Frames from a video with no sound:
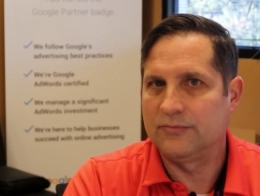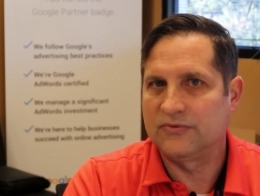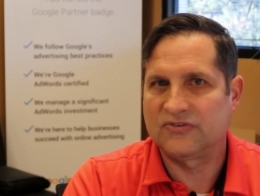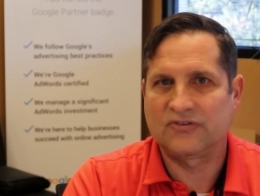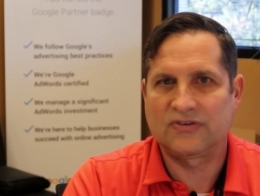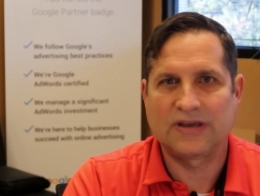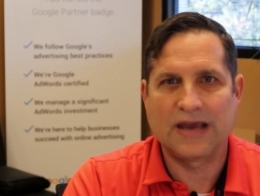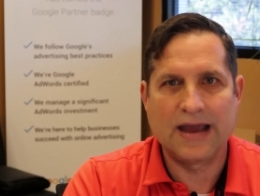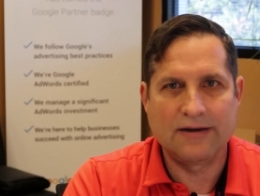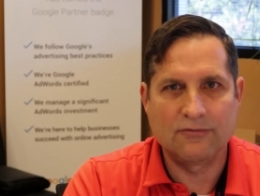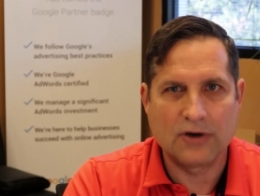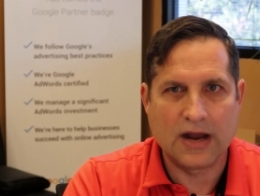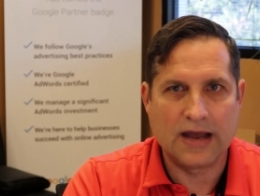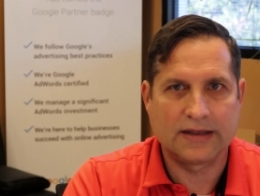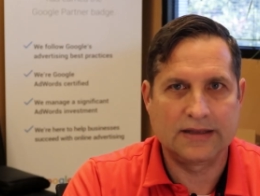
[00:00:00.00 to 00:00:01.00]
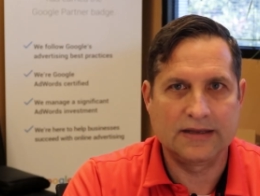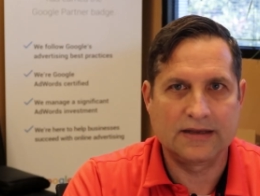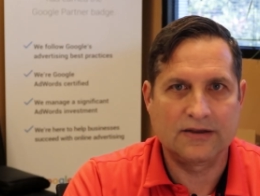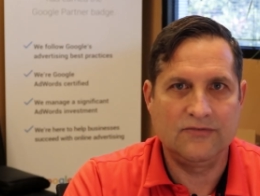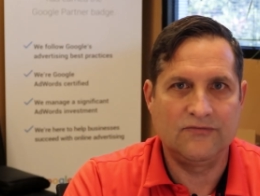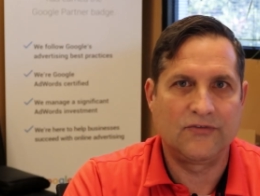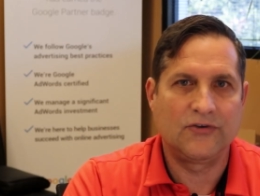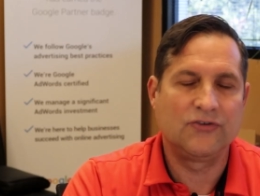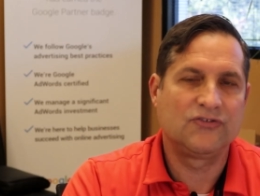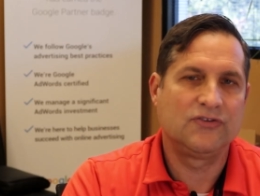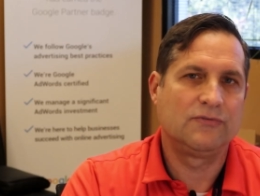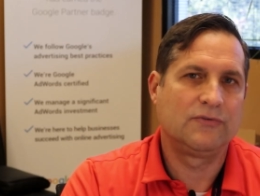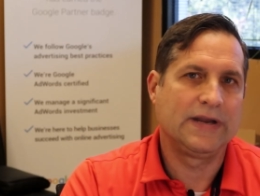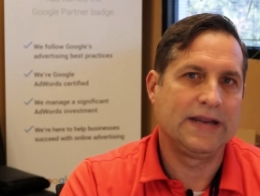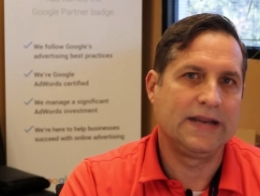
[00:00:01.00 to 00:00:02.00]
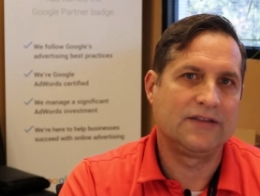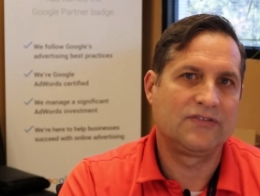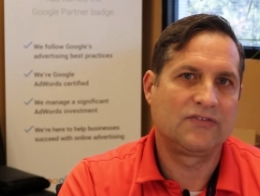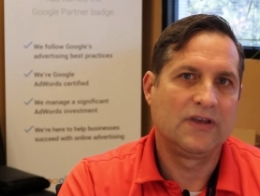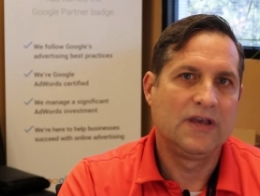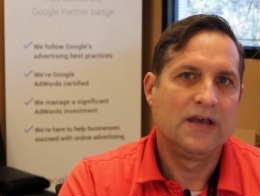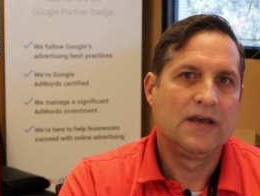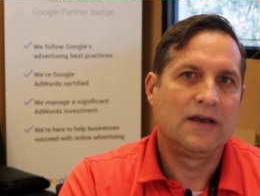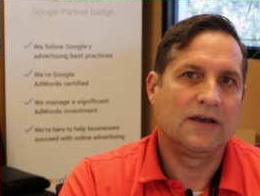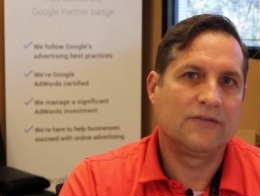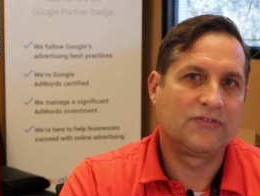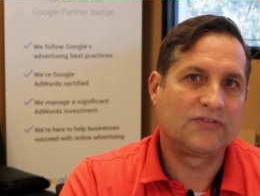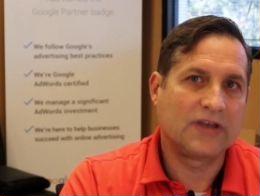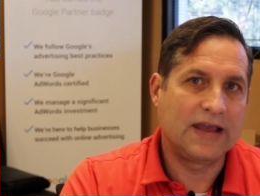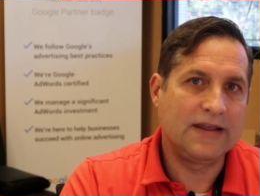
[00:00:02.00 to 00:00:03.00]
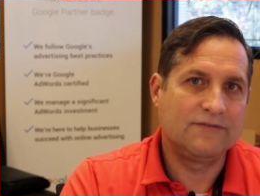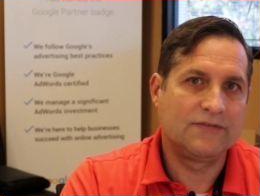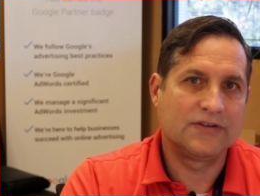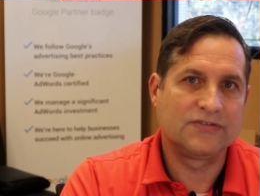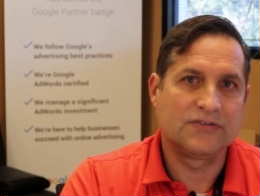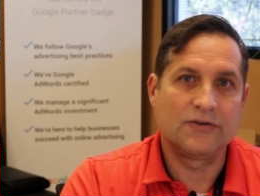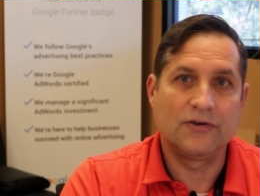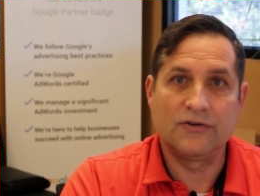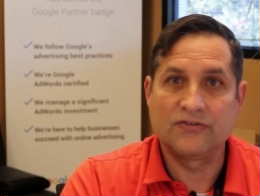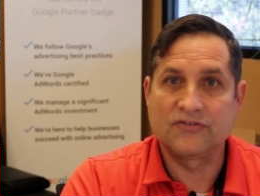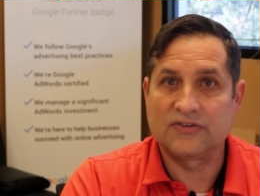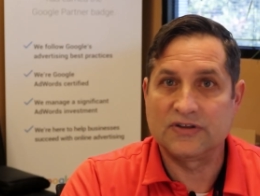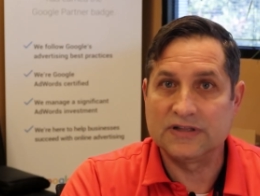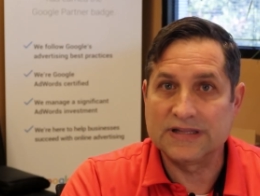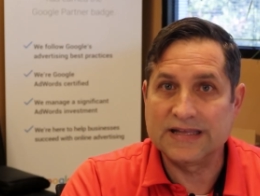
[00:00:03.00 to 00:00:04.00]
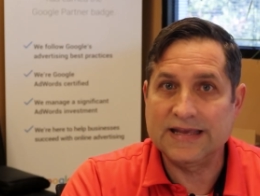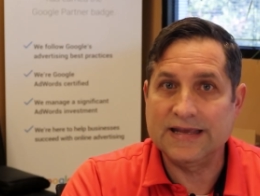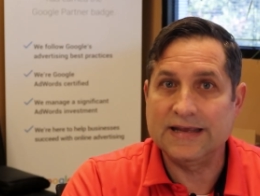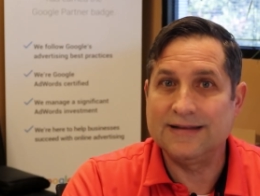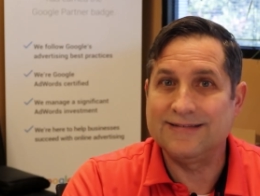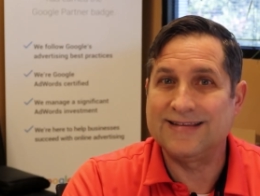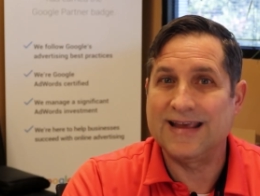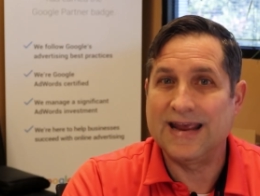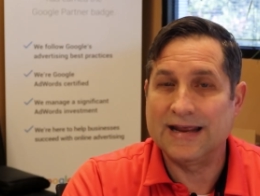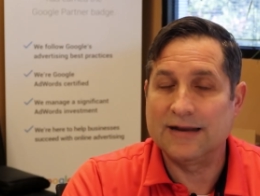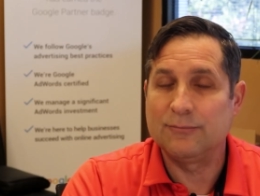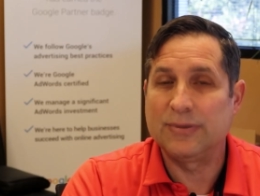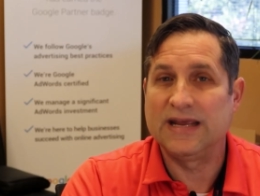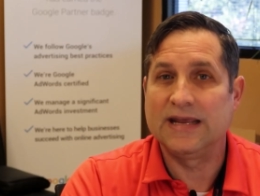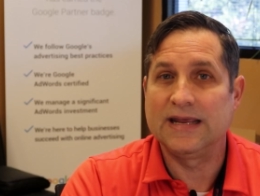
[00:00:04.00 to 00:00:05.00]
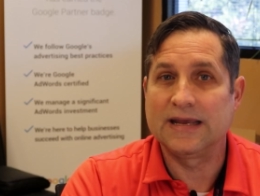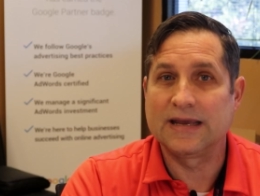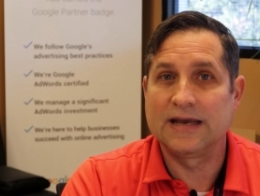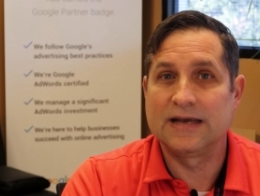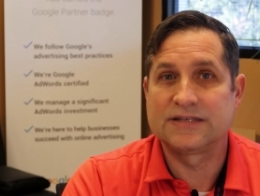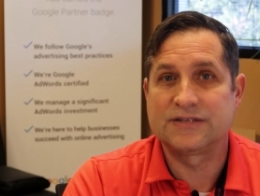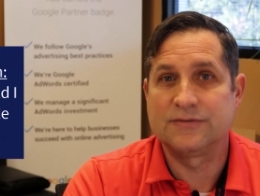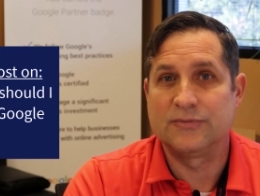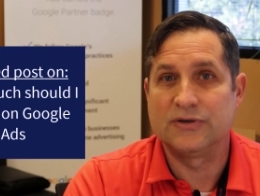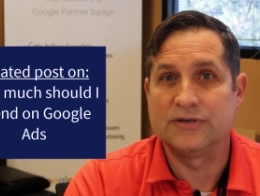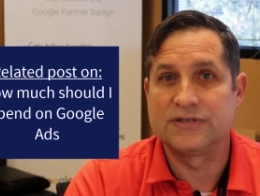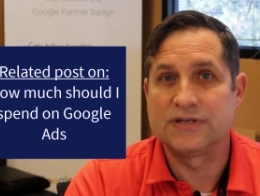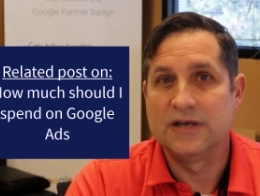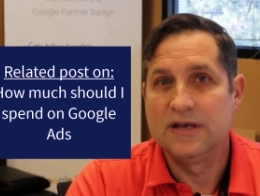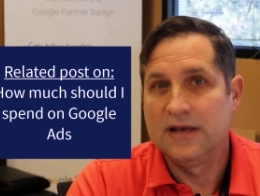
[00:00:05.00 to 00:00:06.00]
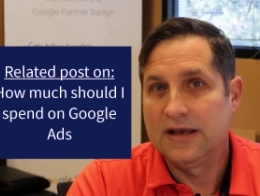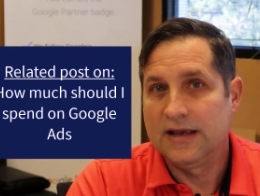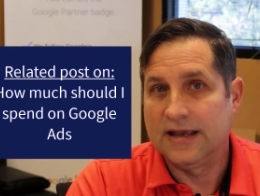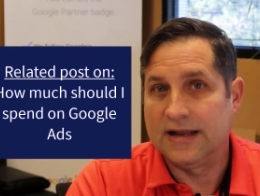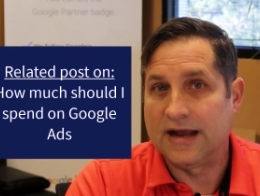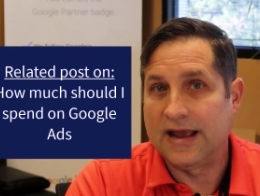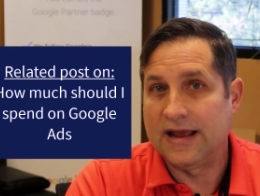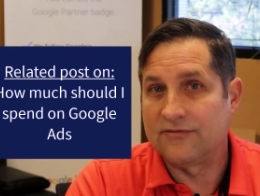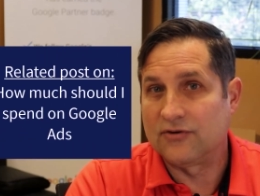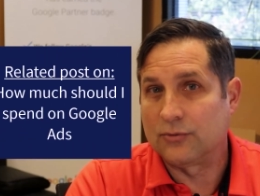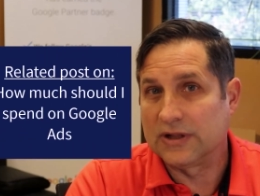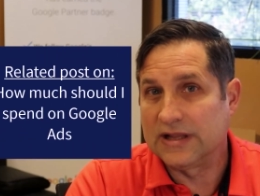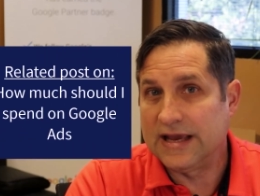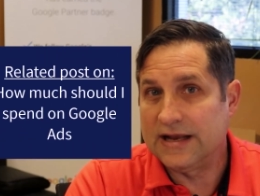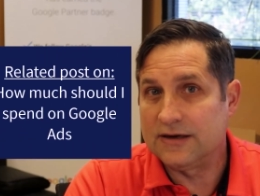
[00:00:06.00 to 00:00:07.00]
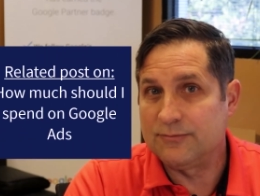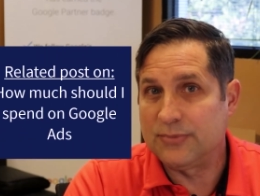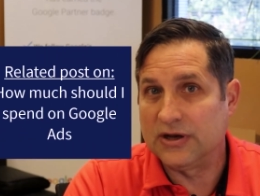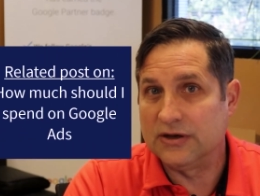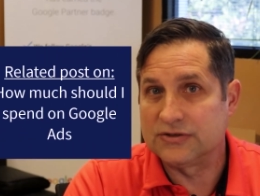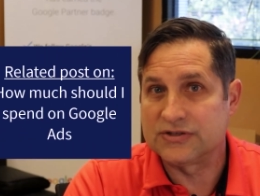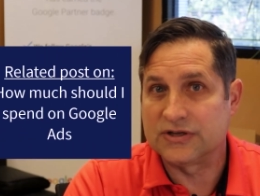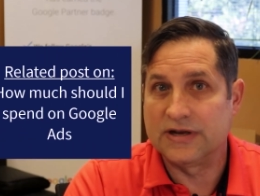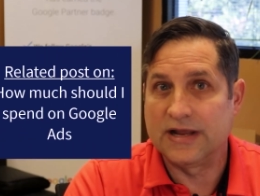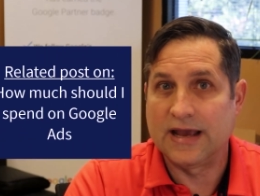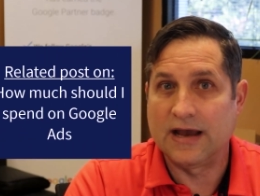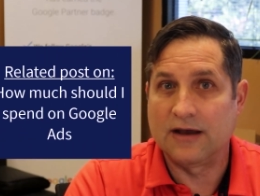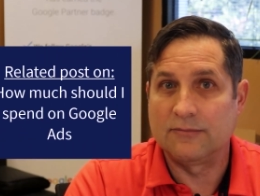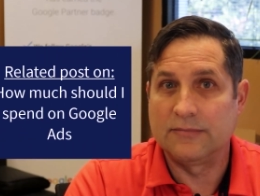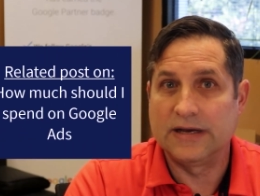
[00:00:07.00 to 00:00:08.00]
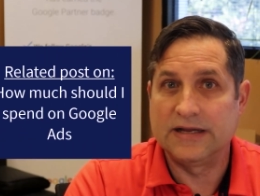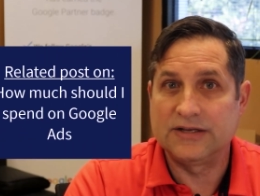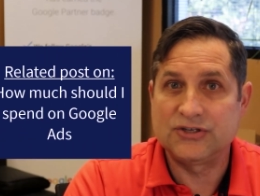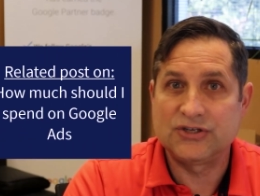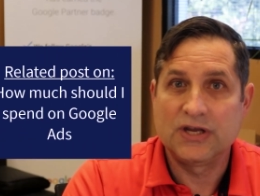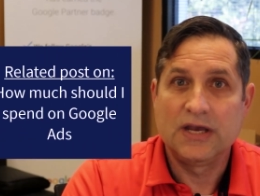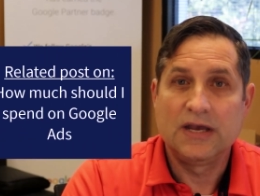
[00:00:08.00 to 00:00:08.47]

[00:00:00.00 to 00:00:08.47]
skyrocket conversion rates of site visitors to leads and paying customers. And I have a related post on how much